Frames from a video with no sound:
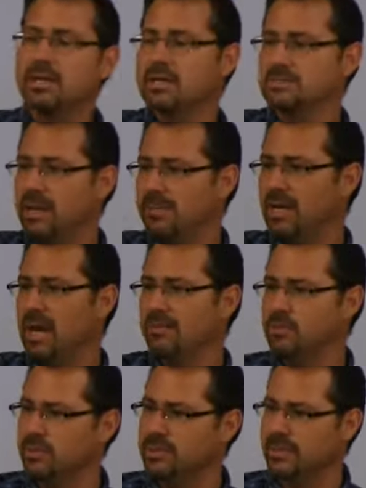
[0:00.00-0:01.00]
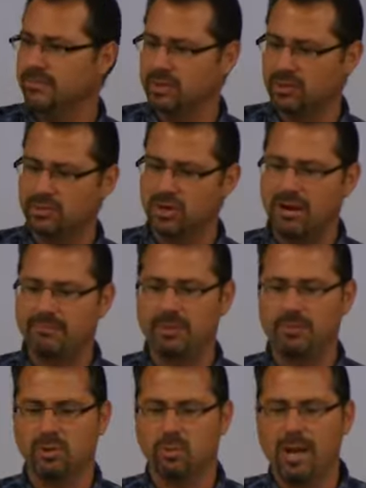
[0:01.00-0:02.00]
because maybe I'm doing something to drive
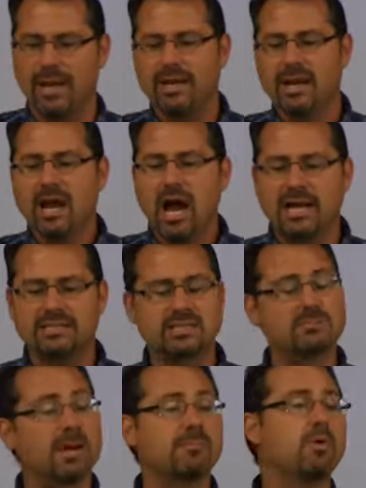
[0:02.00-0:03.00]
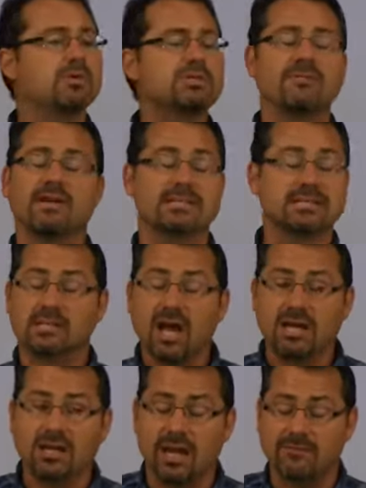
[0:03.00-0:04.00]
people away? I suspect most of us, it's
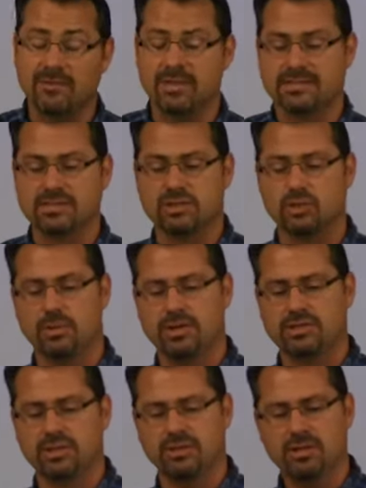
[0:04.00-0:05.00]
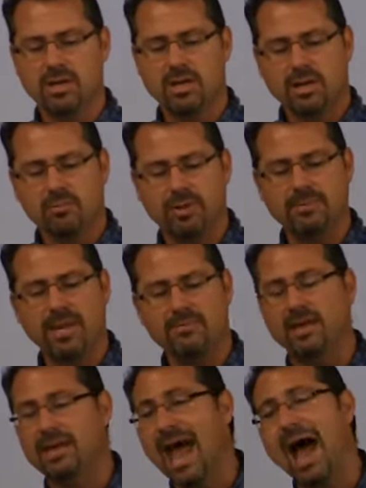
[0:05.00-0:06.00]
not a life and death situation. We may
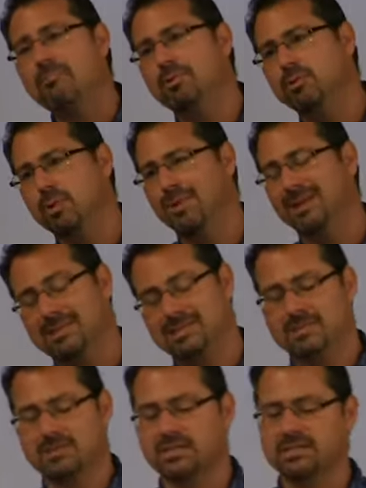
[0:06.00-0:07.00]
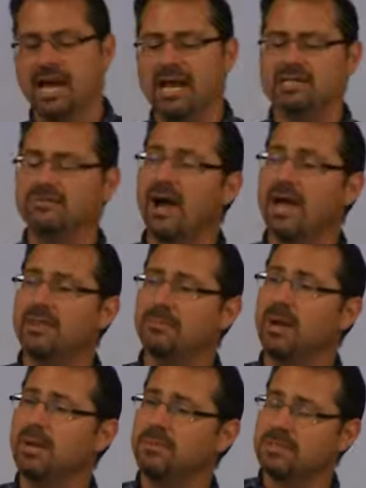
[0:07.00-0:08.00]
be unhappy, we might be dissatisfied,
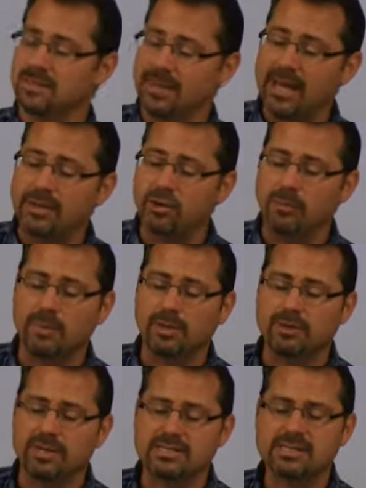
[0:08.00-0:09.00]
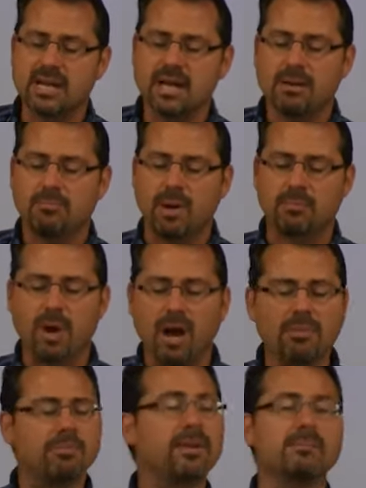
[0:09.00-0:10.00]
there might be some anger and bitterness, but
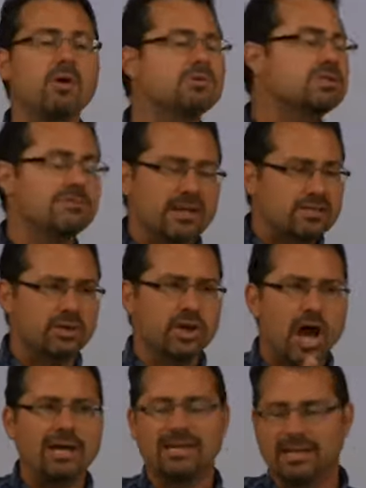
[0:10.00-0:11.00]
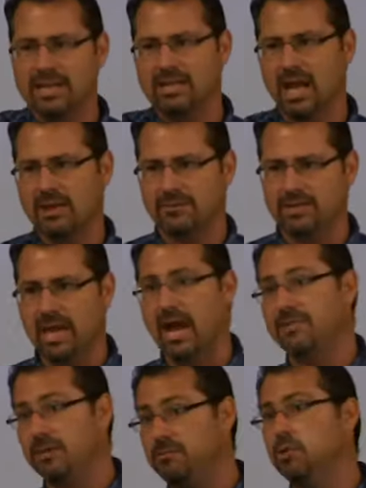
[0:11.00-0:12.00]
probably most of us are not in a life and
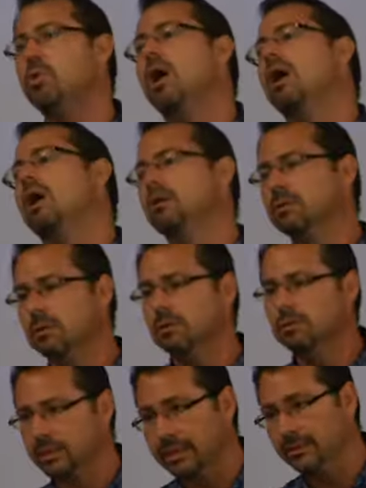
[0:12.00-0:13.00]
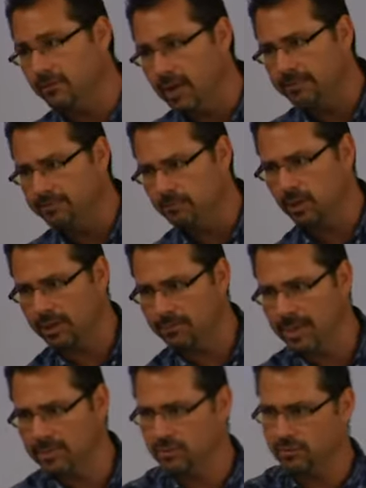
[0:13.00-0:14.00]
death. If you are, leave. I
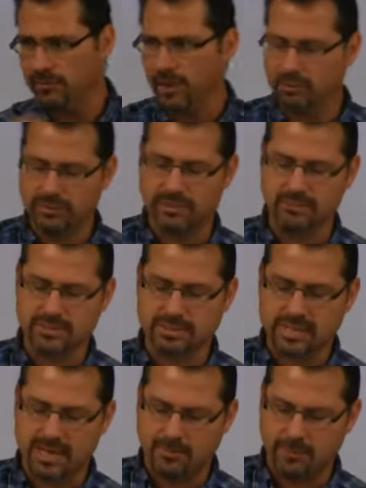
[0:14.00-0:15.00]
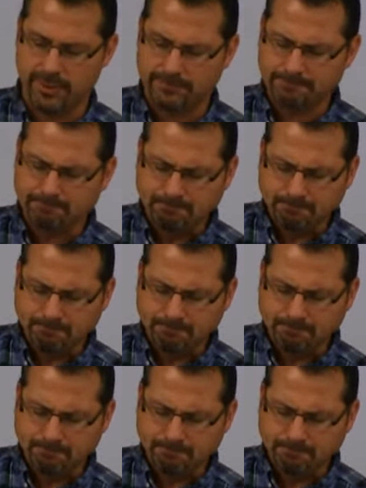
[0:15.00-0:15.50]
recommend you follow David's example there.